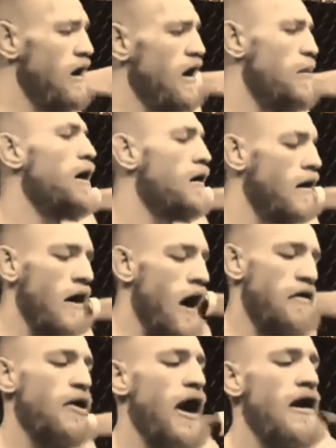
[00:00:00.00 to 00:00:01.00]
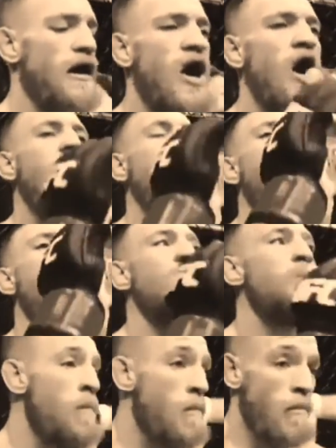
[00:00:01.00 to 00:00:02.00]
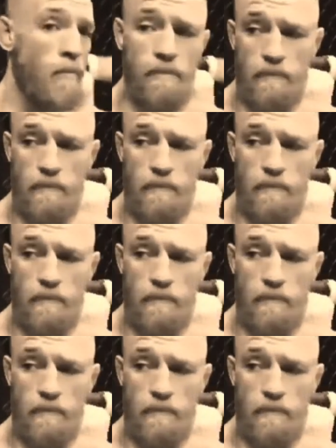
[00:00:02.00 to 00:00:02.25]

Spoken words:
I simply implore you to